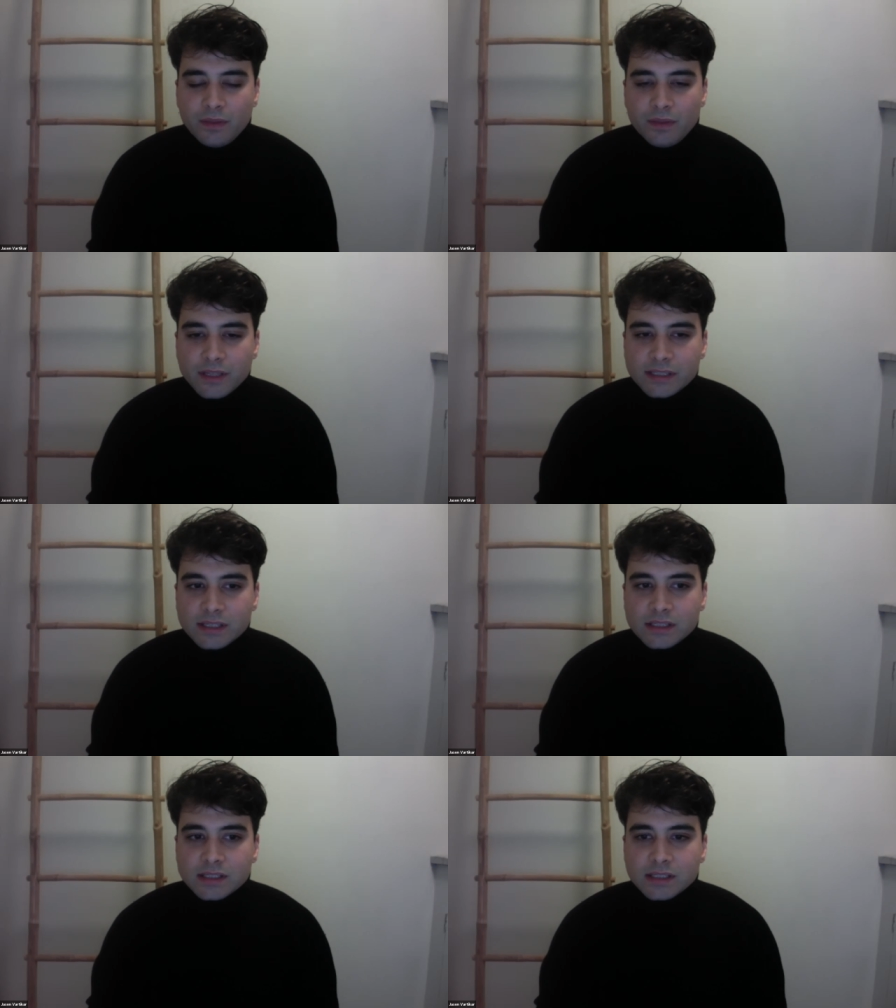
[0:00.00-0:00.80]
this
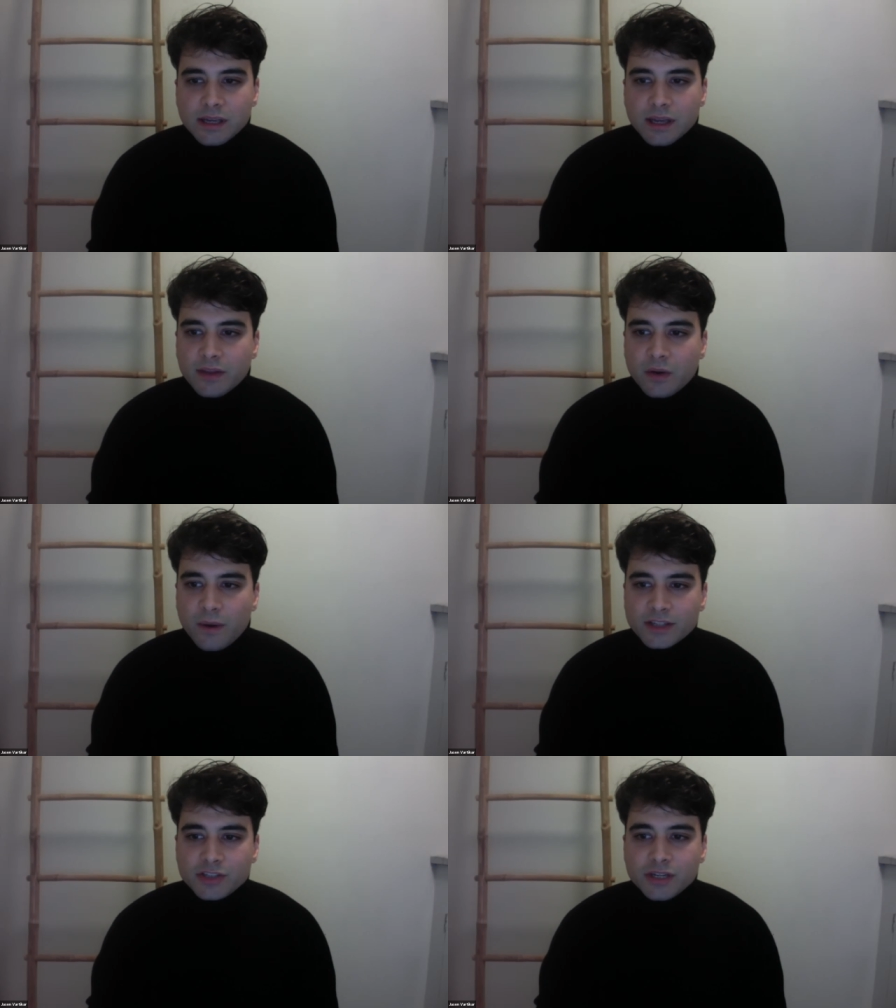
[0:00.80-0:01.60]
is the
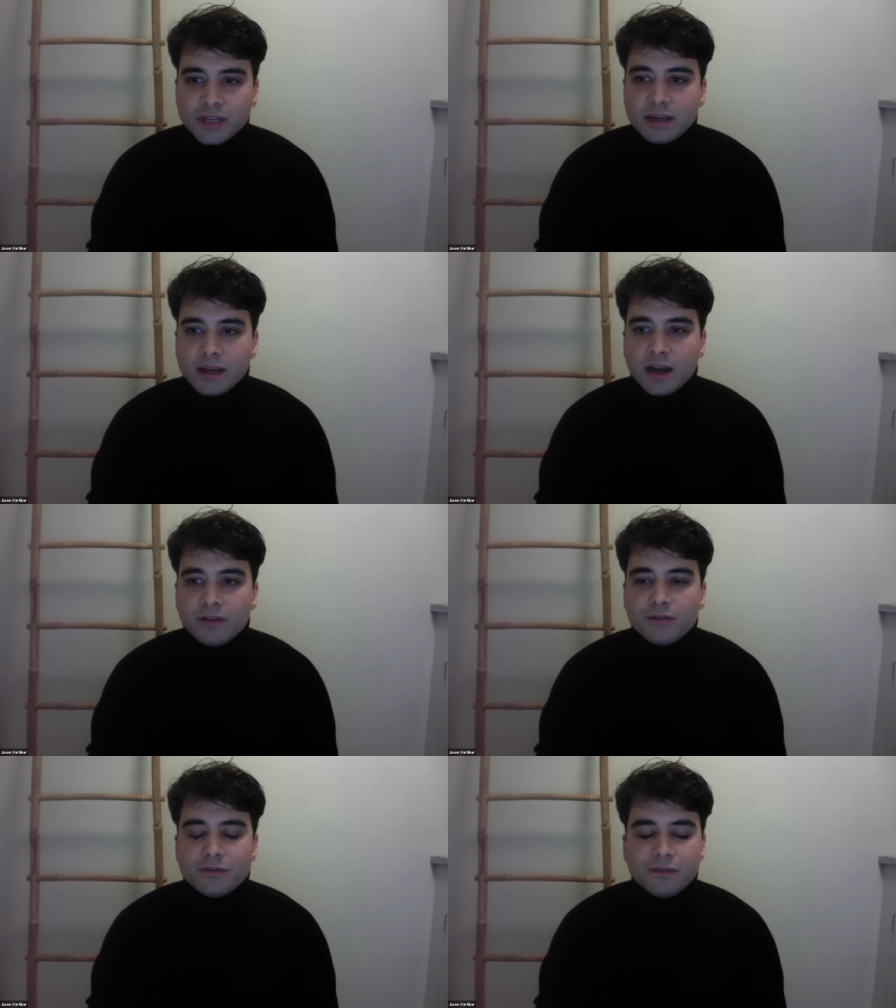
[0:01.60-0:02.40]
question
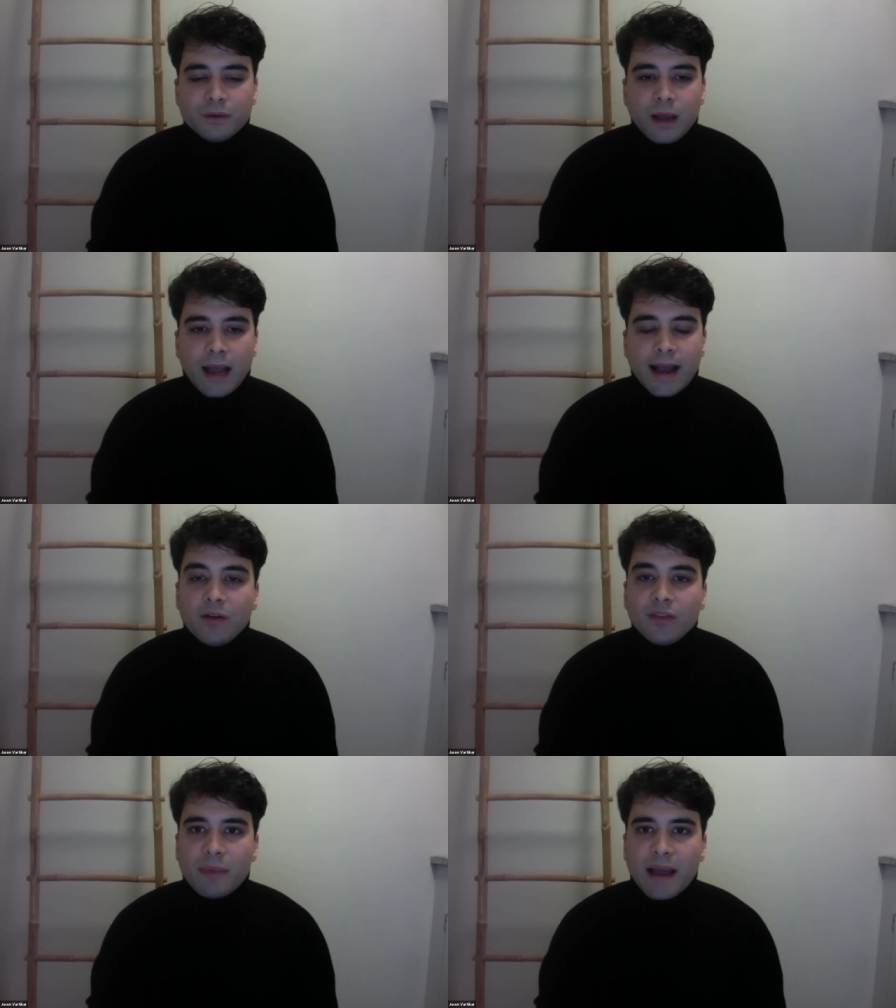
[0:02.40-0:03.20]
of
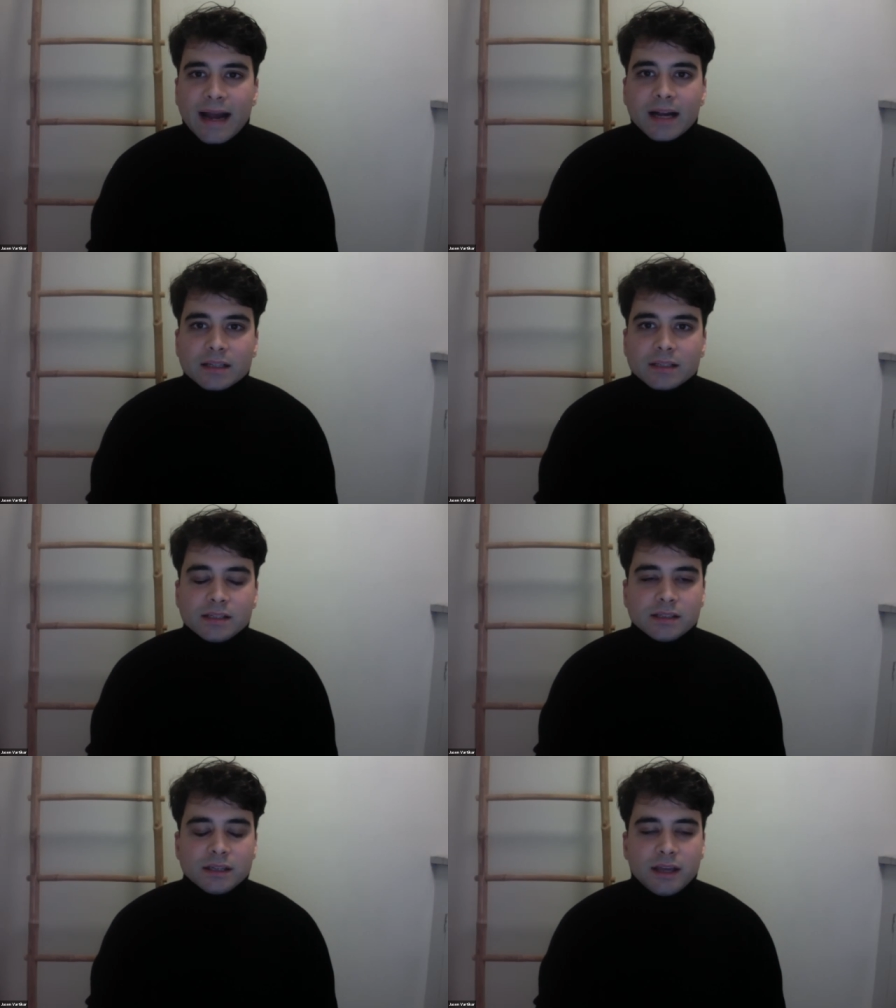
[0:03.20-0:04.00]
how the
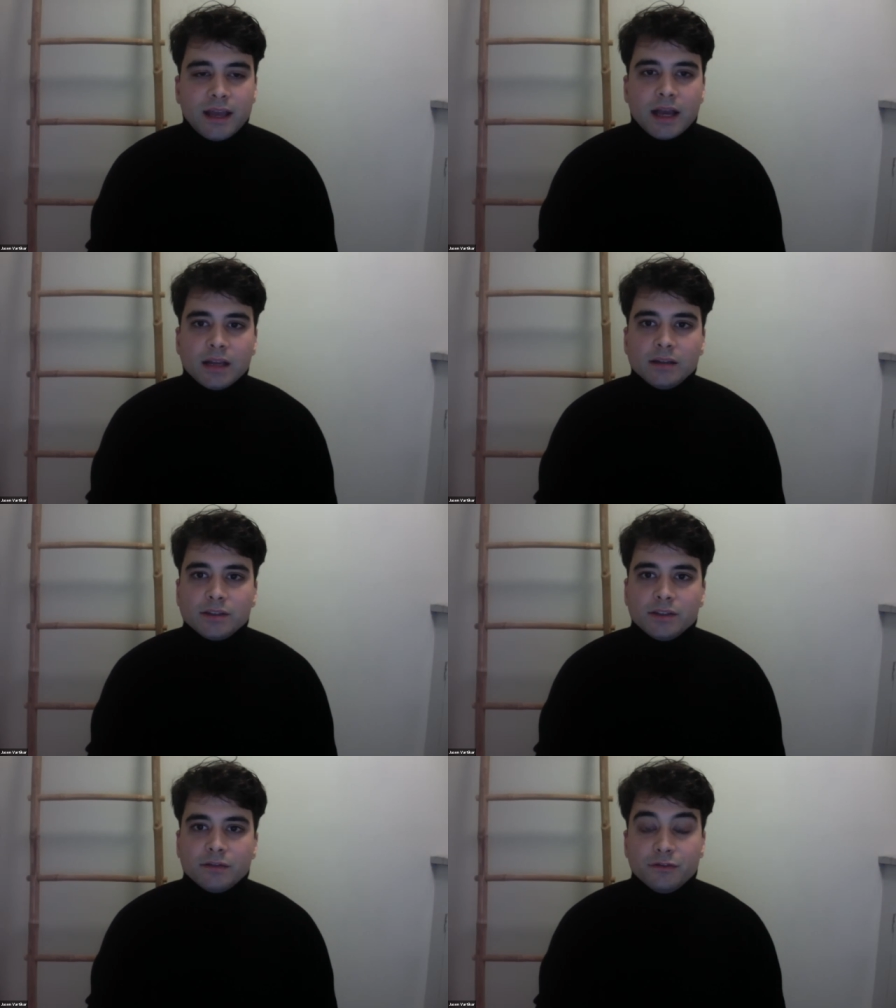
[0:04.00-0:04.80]
past and
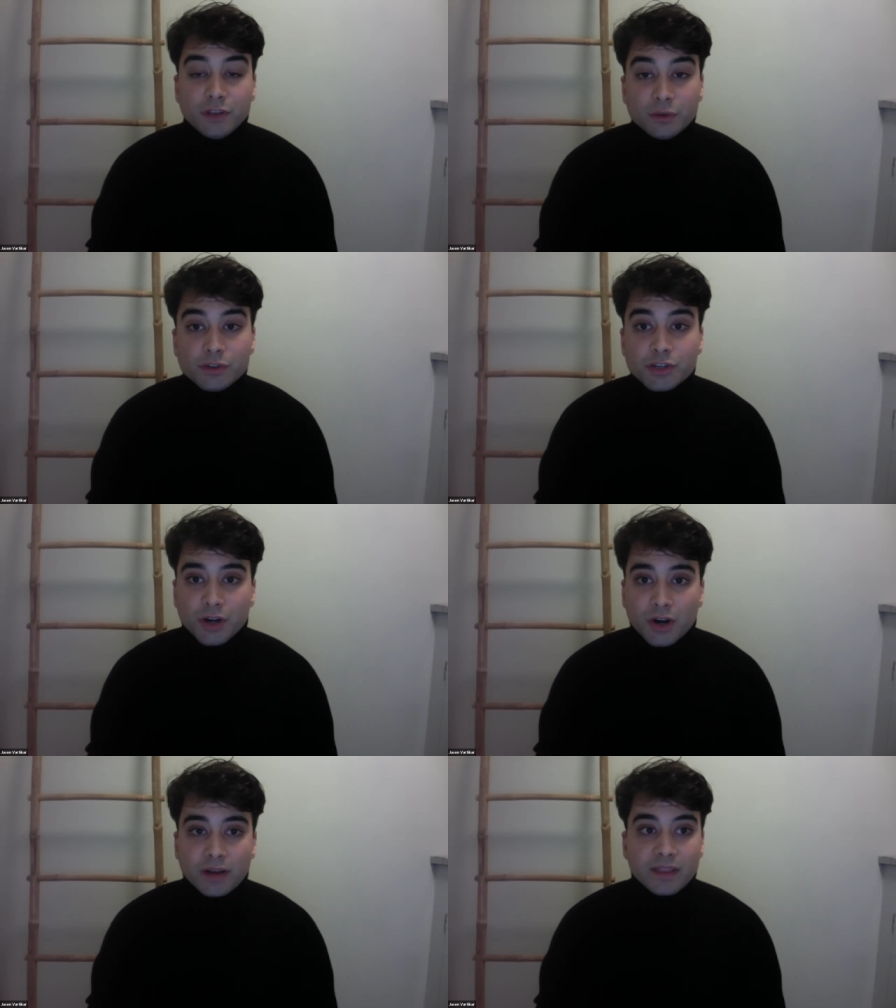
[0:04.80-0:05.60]
the
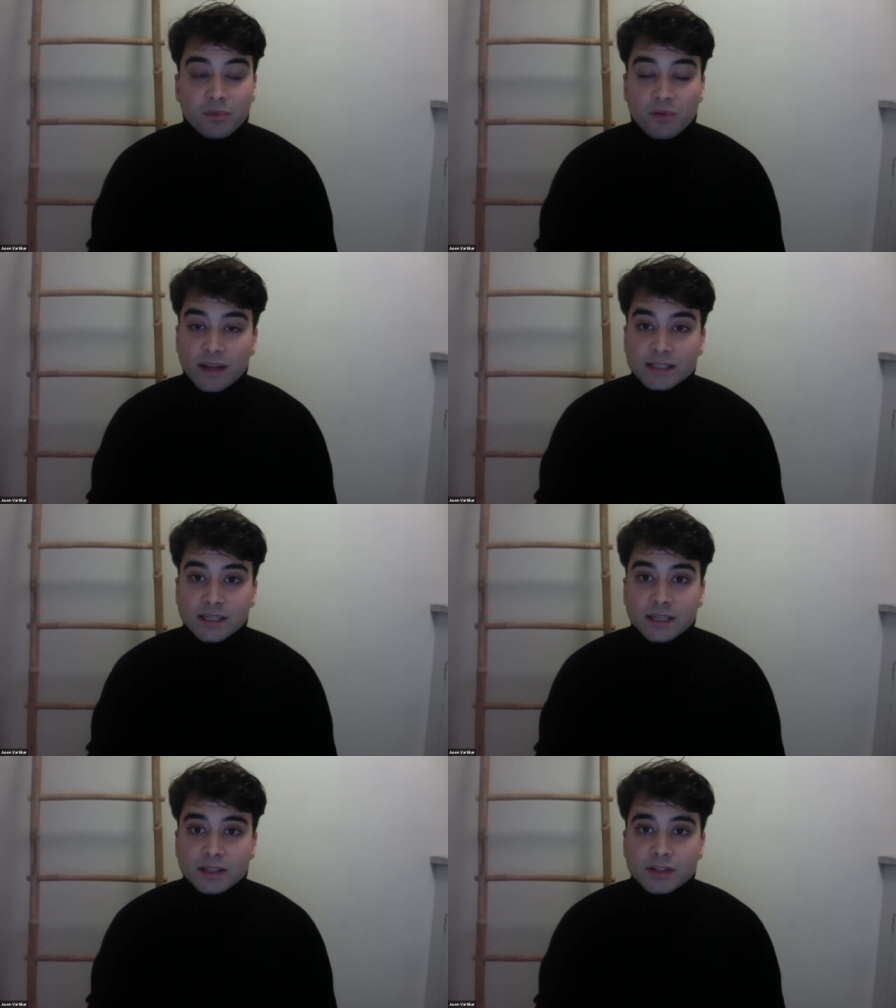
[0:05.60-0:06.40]
future and the
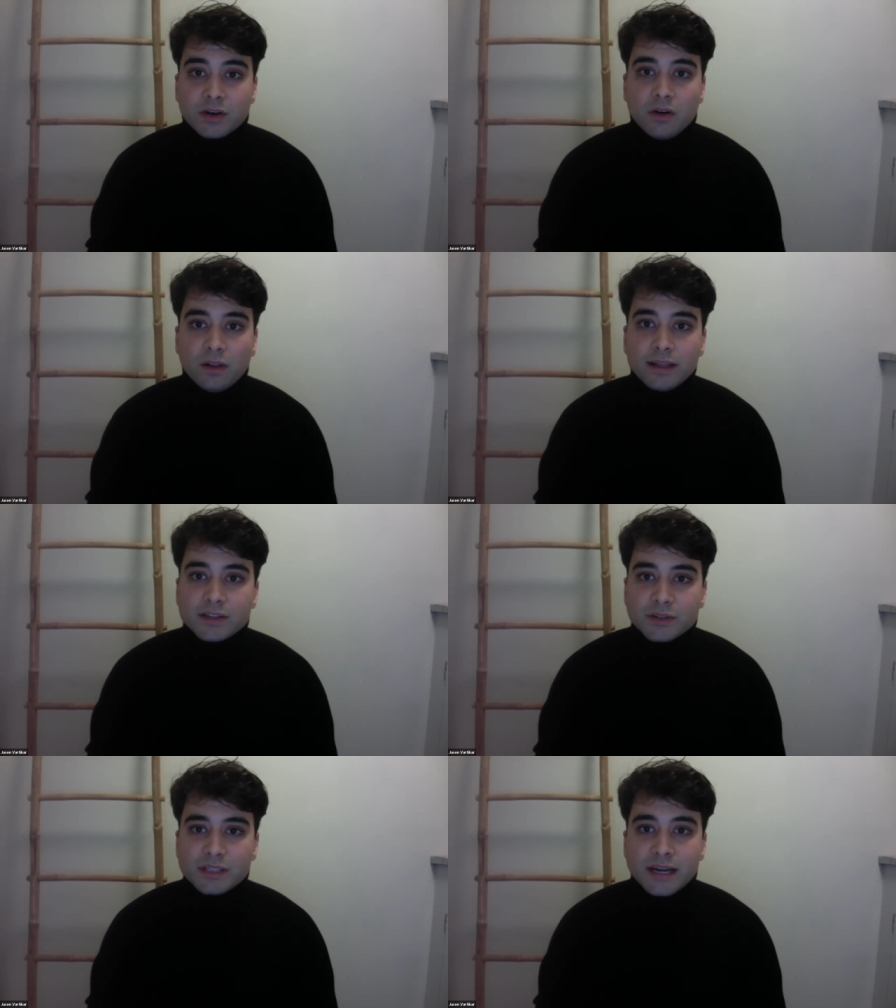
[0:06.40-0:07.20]
present are all
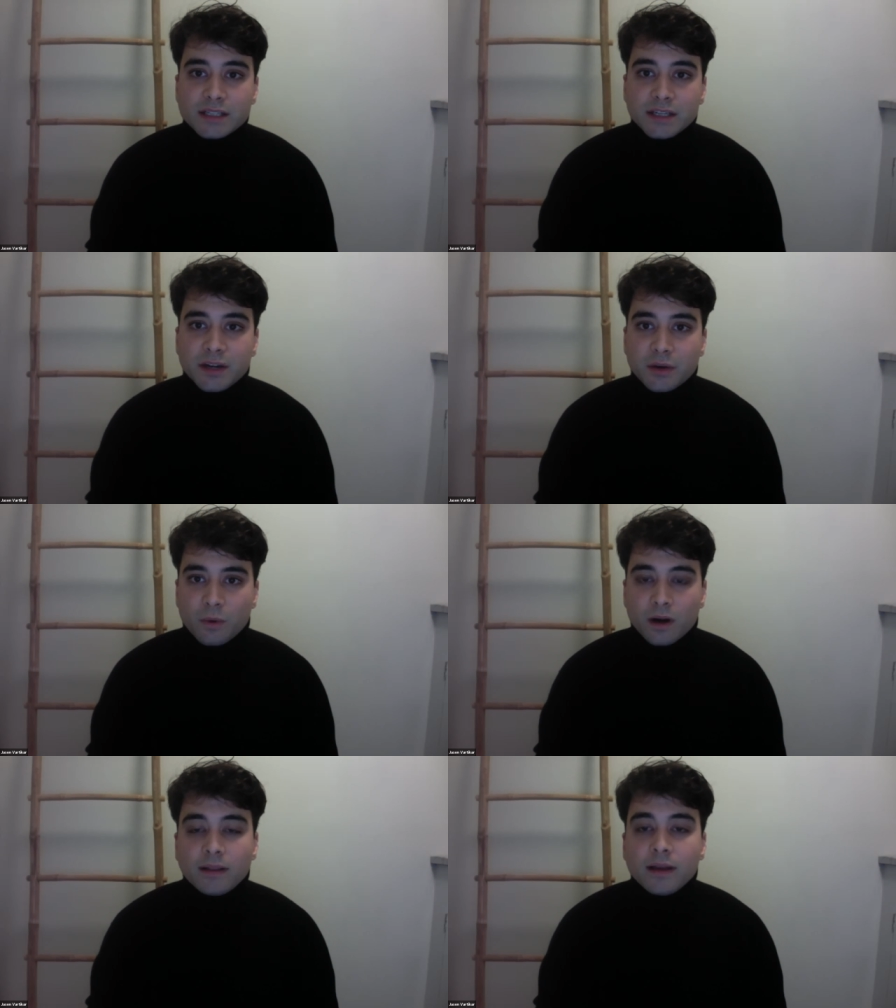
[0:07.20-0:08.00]
intersecting in your
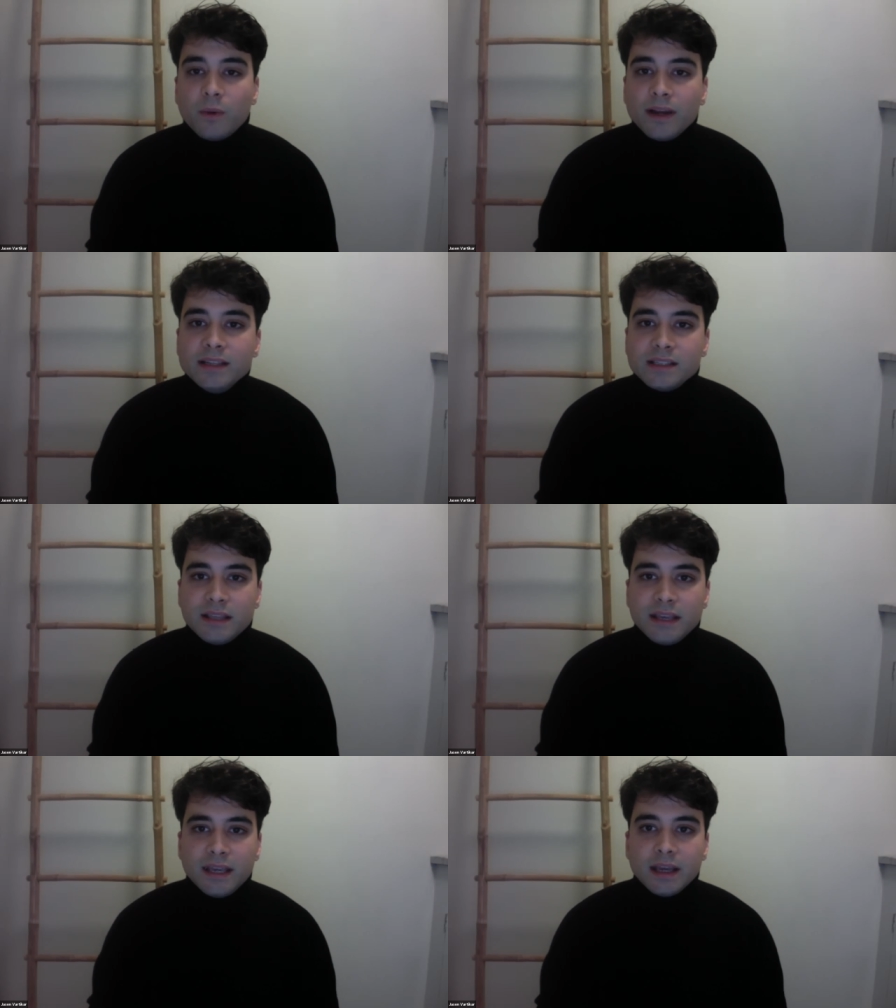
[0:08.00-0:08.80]
work. Like, what is
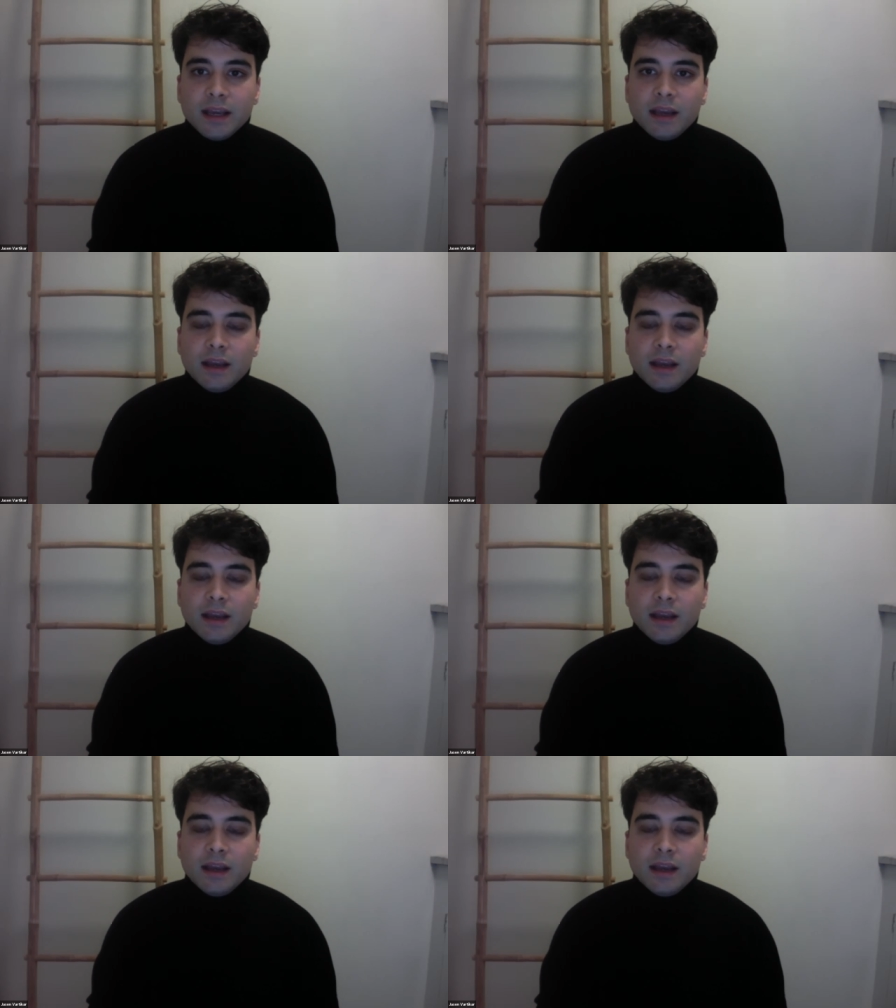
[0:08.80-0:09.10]
the,